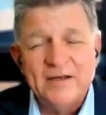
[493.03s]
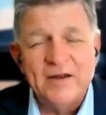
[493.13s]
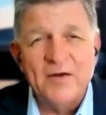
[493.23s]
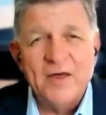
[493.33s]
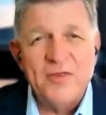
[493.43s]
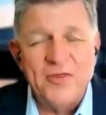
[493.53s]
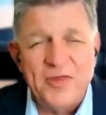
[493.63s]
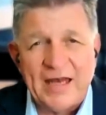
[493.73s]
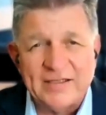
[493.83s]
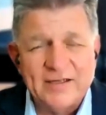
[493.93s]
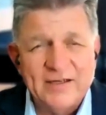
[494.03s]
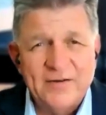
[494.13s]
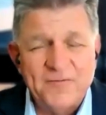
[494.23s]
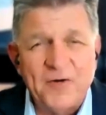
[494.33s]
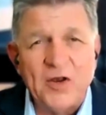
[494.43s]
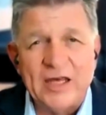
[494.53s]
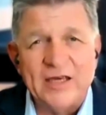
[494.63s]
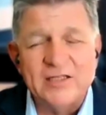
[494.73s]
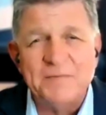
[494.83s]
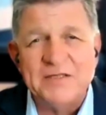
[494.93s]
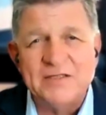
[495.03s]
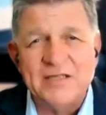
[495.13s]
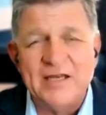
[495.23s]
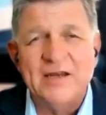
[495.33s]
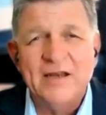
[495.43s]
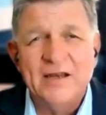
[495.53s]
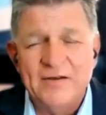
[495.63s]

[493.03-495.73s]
Now, that folly has been seen